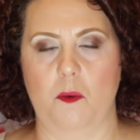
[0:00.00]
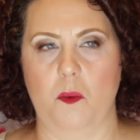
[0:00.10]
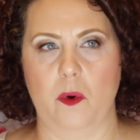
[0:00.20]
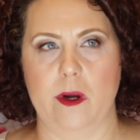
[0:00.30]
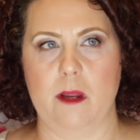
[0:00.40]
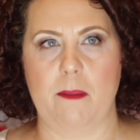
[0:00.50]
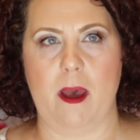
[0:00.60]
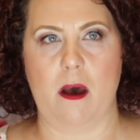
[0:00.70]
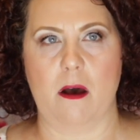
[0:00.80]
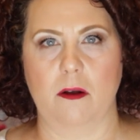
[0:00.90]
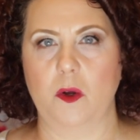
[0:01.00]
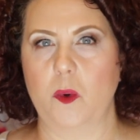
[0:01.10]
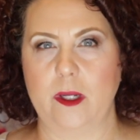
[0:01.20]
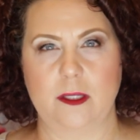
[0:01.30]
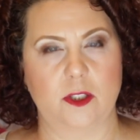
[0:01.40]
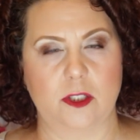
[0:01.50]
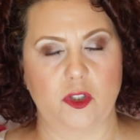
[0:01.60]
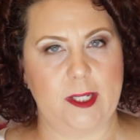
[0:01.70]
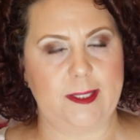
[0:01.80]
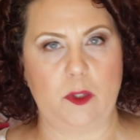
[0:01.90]
worry about going into a
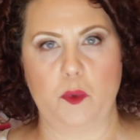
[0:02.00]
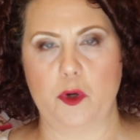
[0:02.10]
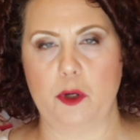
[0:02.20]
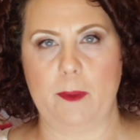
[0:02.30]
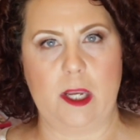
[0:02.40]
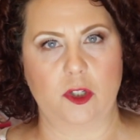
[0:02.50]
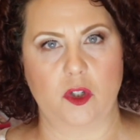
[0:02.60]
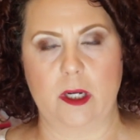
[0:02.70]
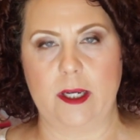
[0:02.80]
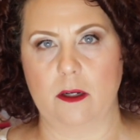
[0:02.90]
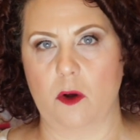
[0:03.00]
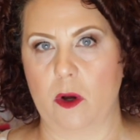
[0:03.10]
dressing room and trying